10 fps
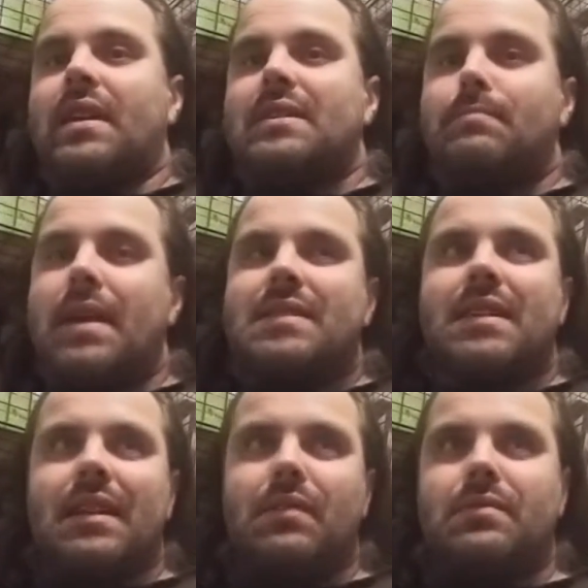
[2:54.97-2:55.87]
It's
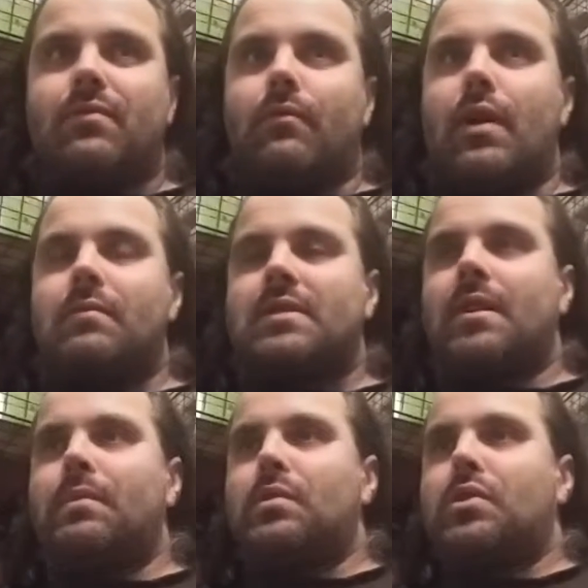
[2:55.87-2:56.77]
basically what
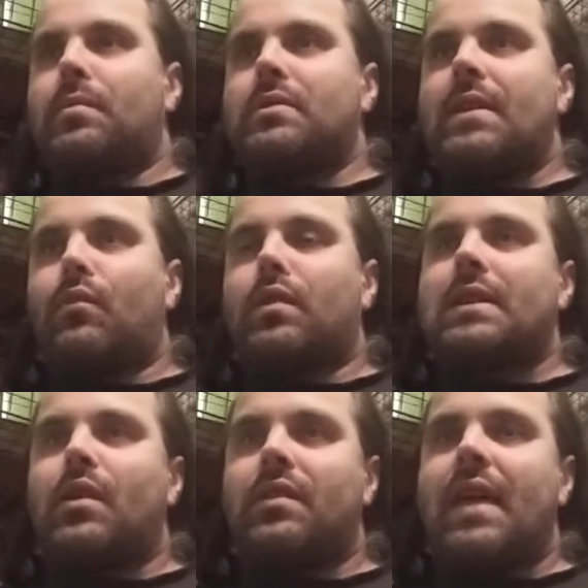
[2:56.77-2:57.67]
some YouTubers have
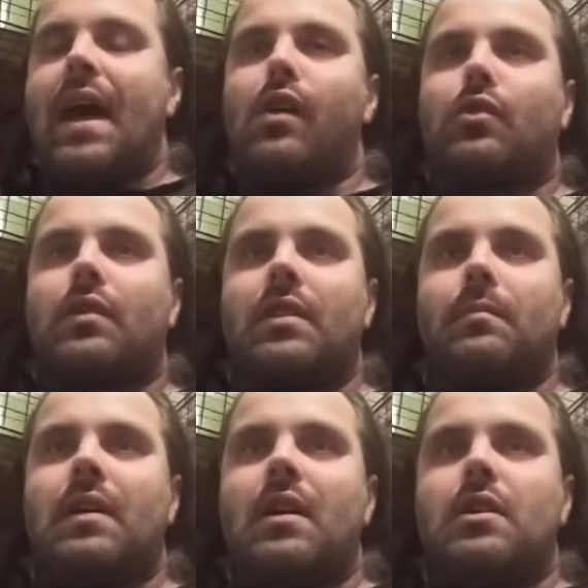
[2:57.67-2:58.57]
worked out in the
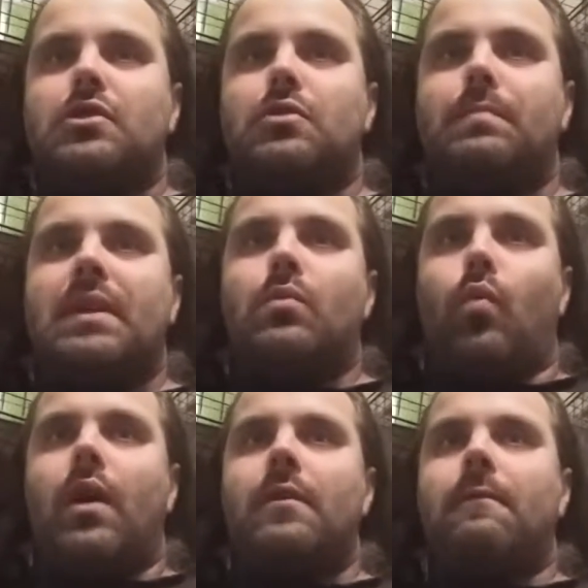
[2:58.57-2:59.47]
algorithm to be
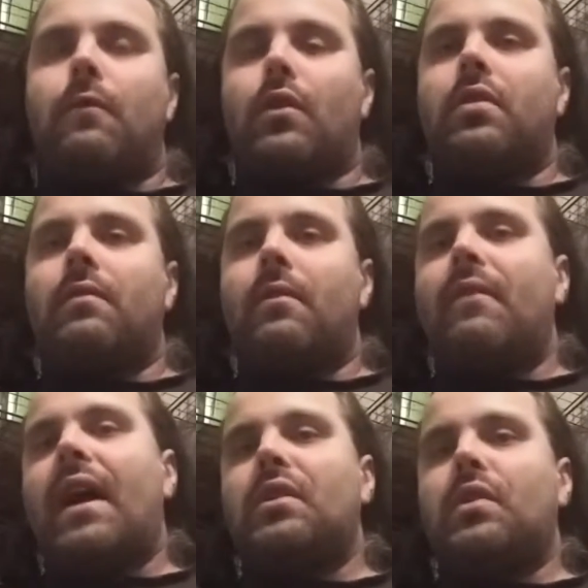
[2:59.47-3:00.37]
1/4 of the
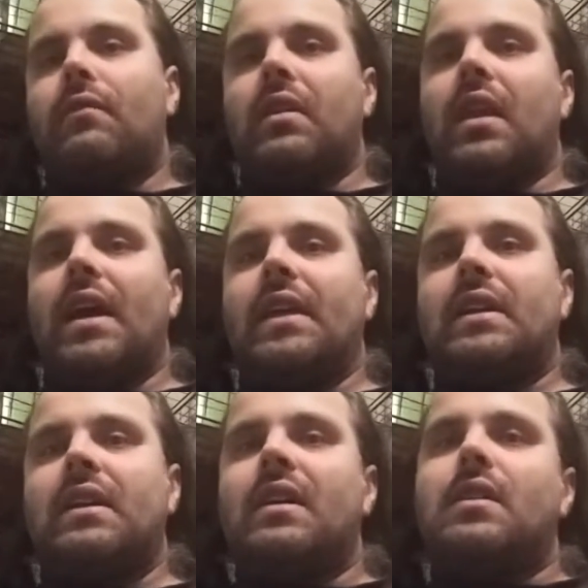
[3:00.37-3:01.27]
value of a like.